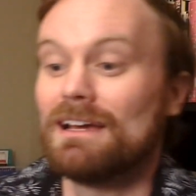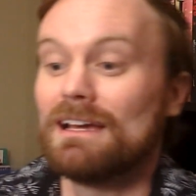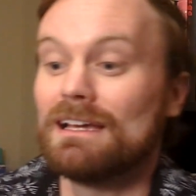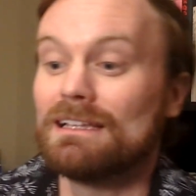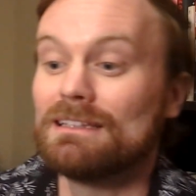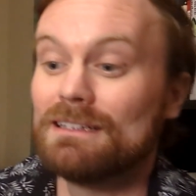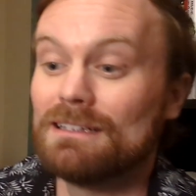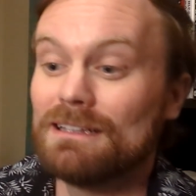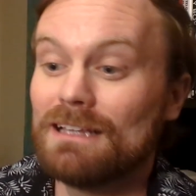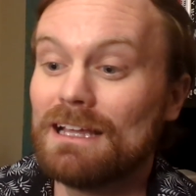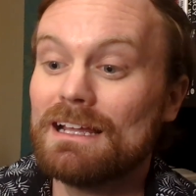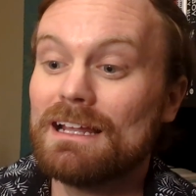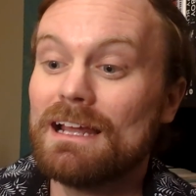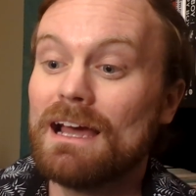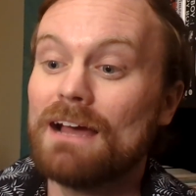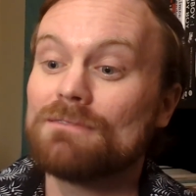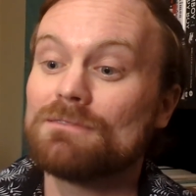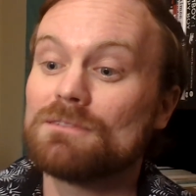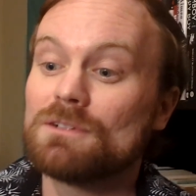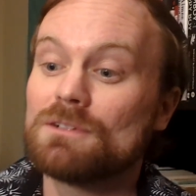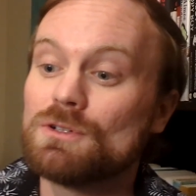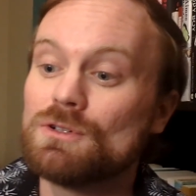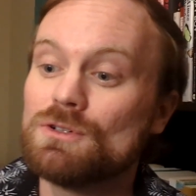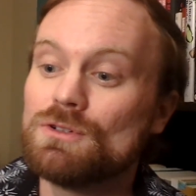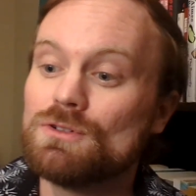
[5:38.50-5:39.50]
In the late
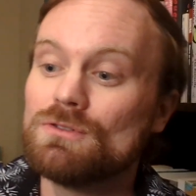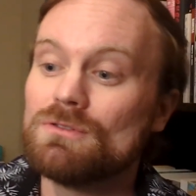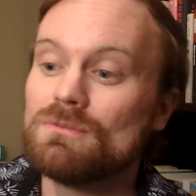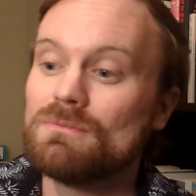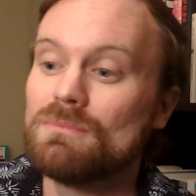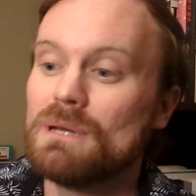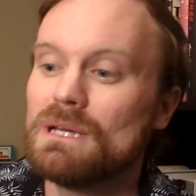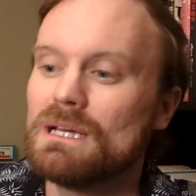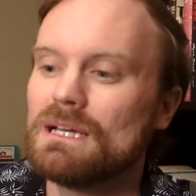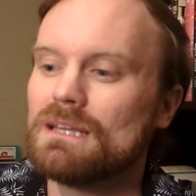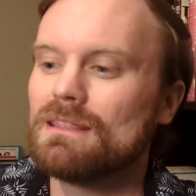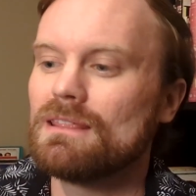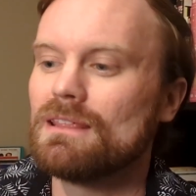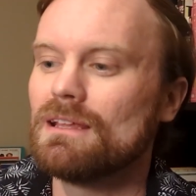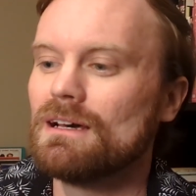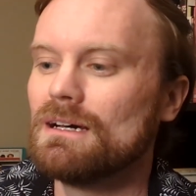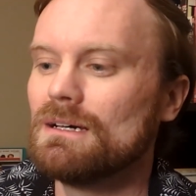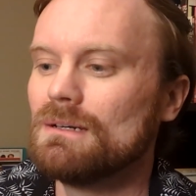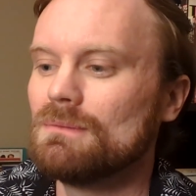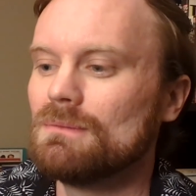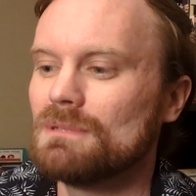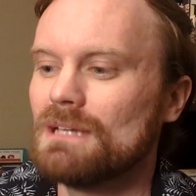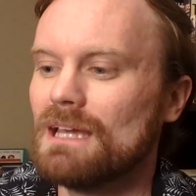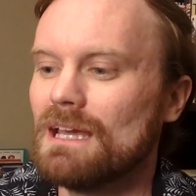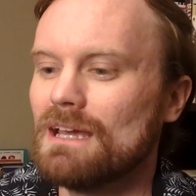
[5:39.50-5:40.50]
afternoon, Big
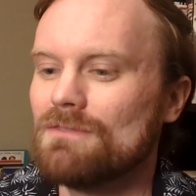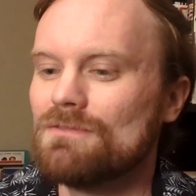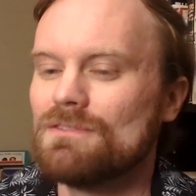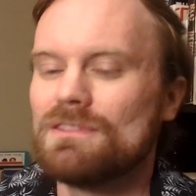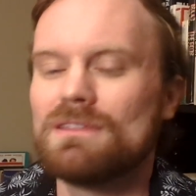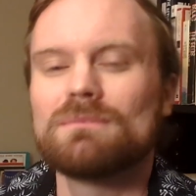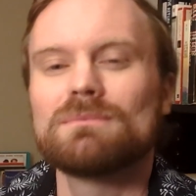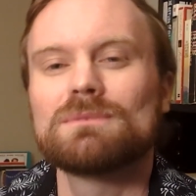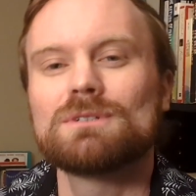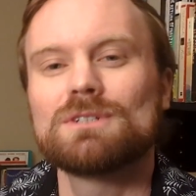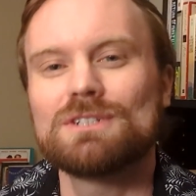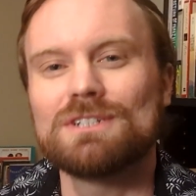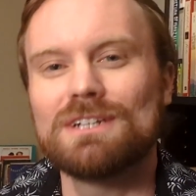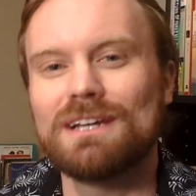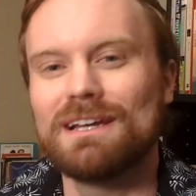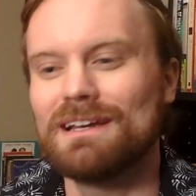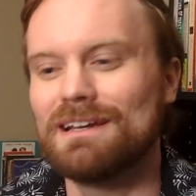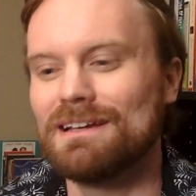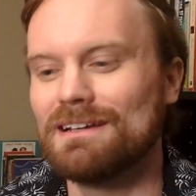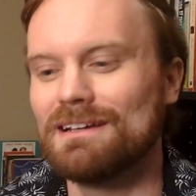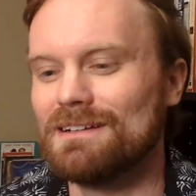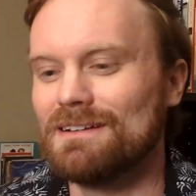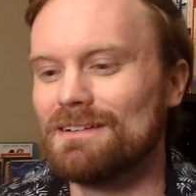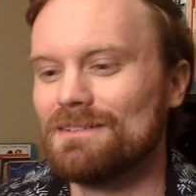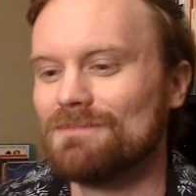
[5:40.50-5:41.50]
Thumb gave them
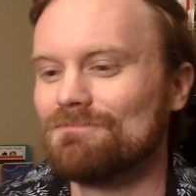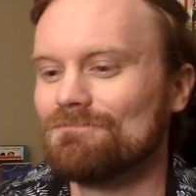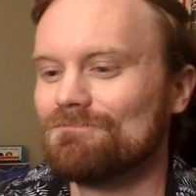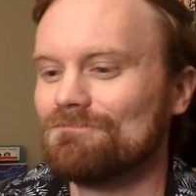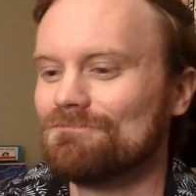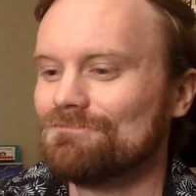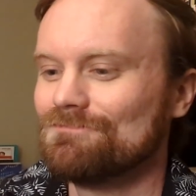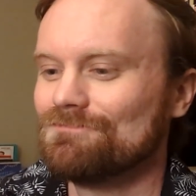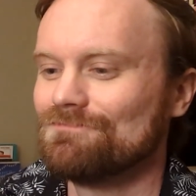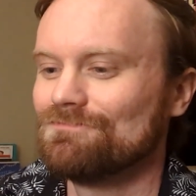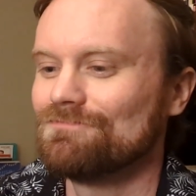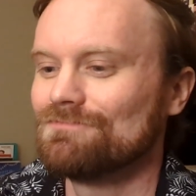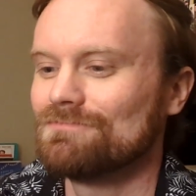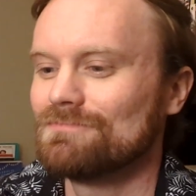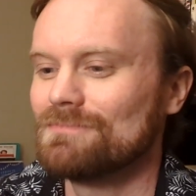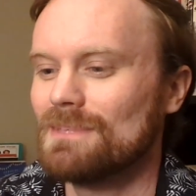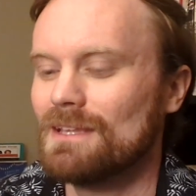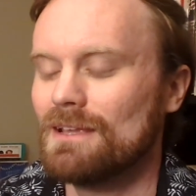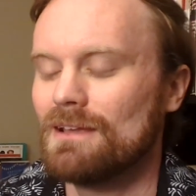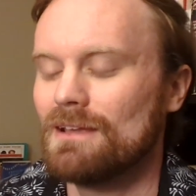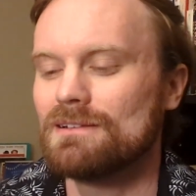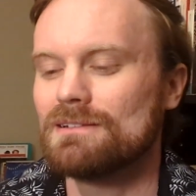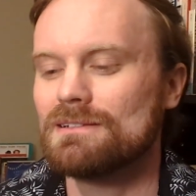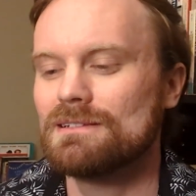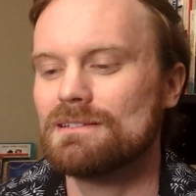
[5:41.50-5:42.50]
shade.
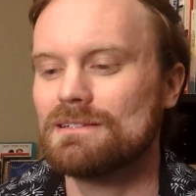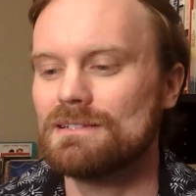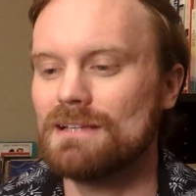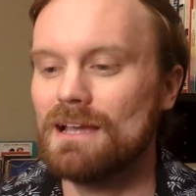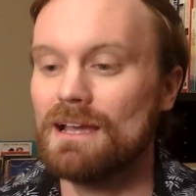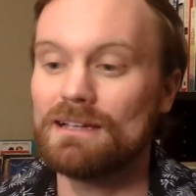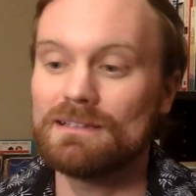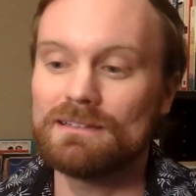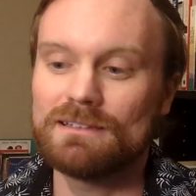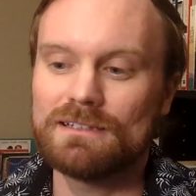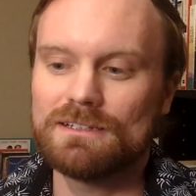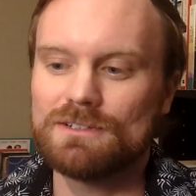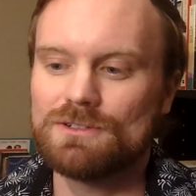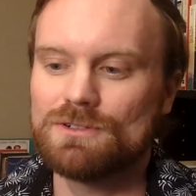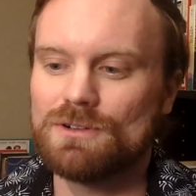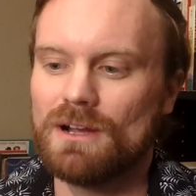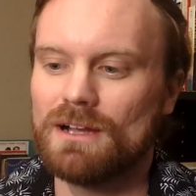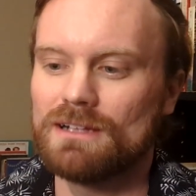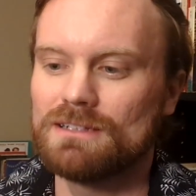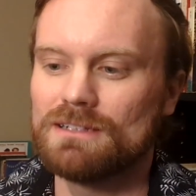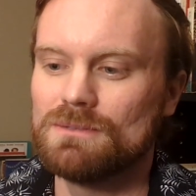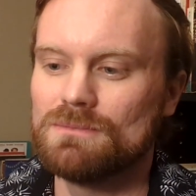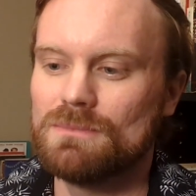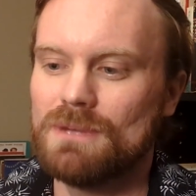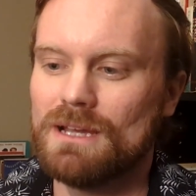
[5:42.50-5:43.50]
Stanley
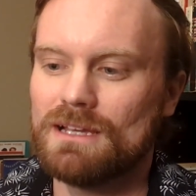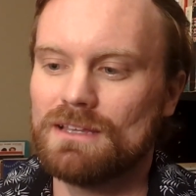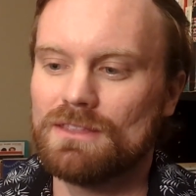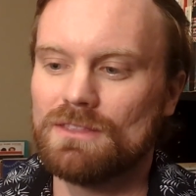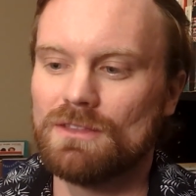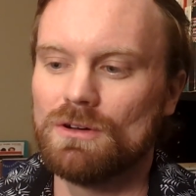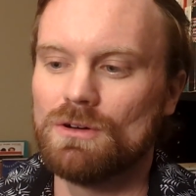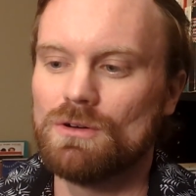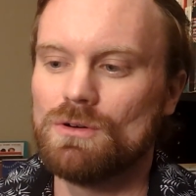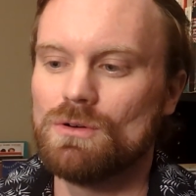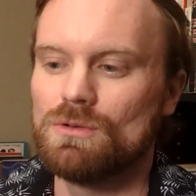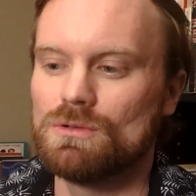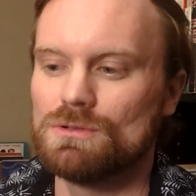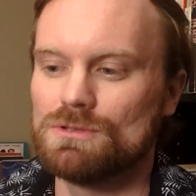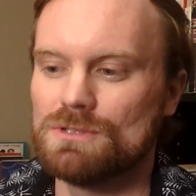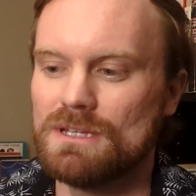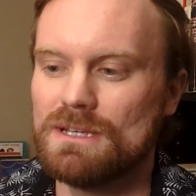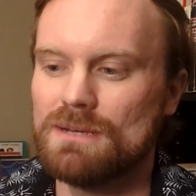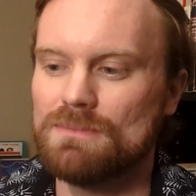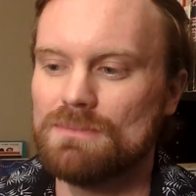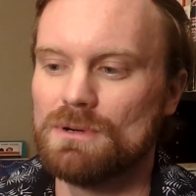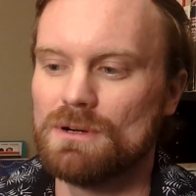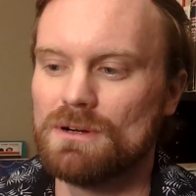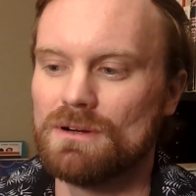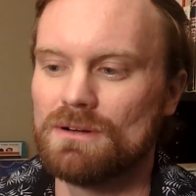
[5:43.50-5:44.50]
tried to make the hole
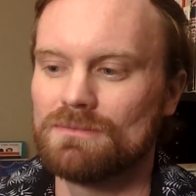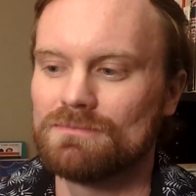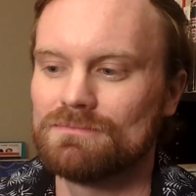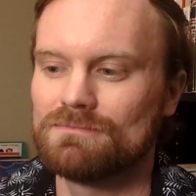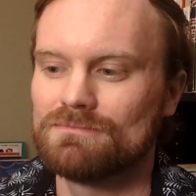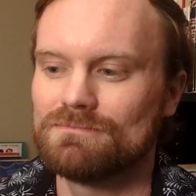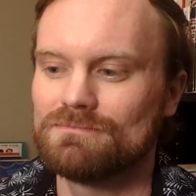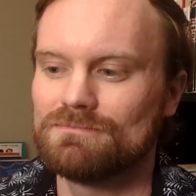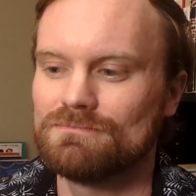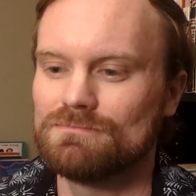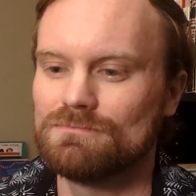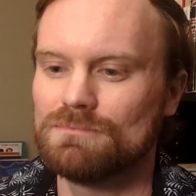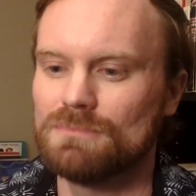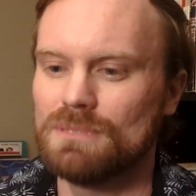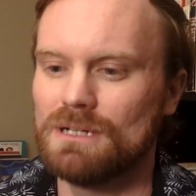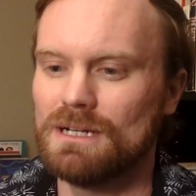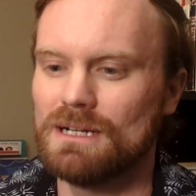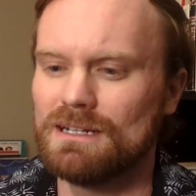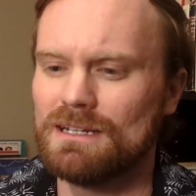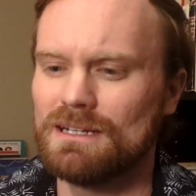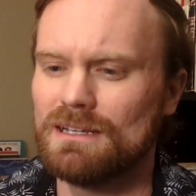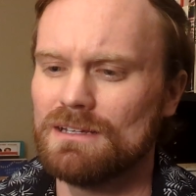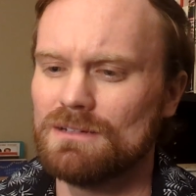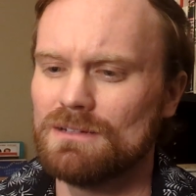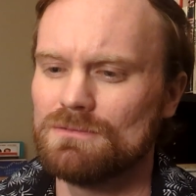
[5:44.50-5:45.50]
deeper,
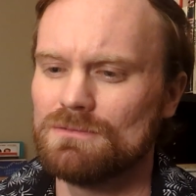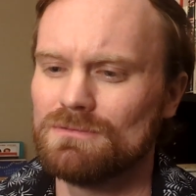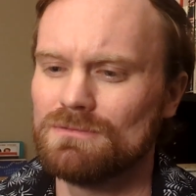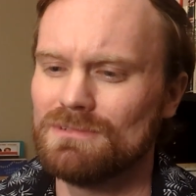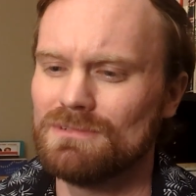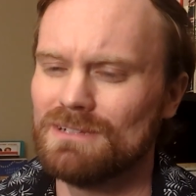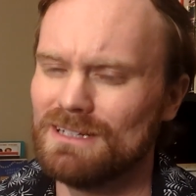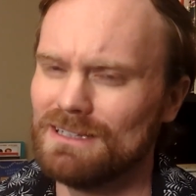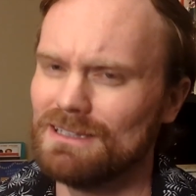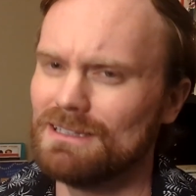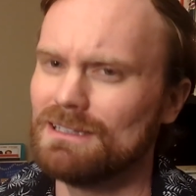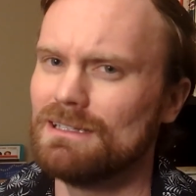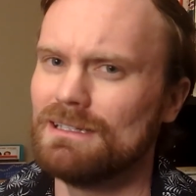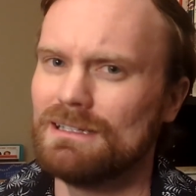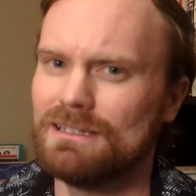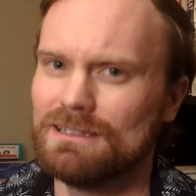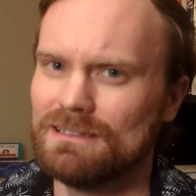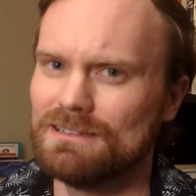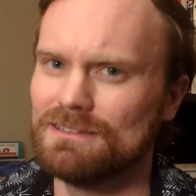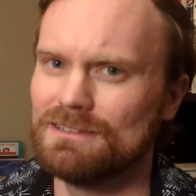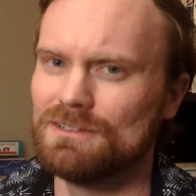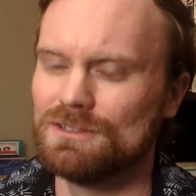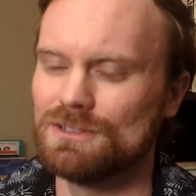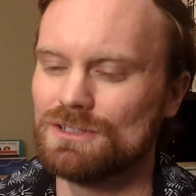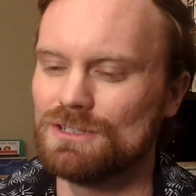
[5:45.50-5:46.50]
but he really
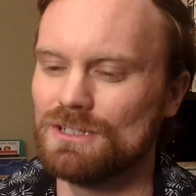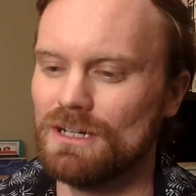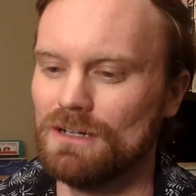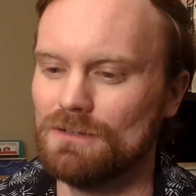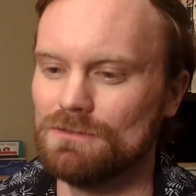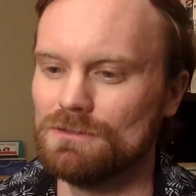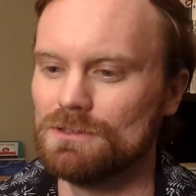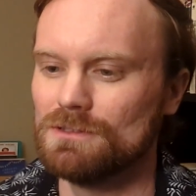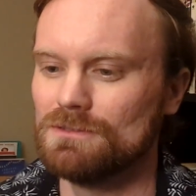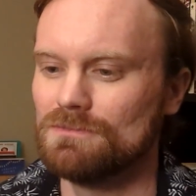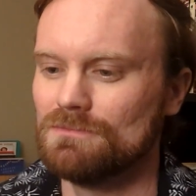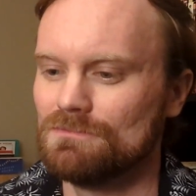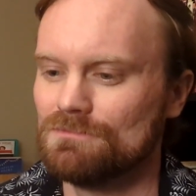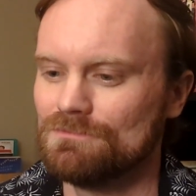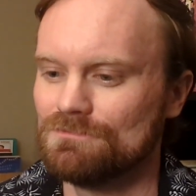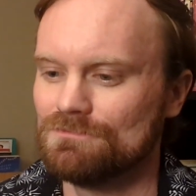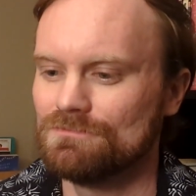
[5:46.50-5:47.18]
needed the shovel.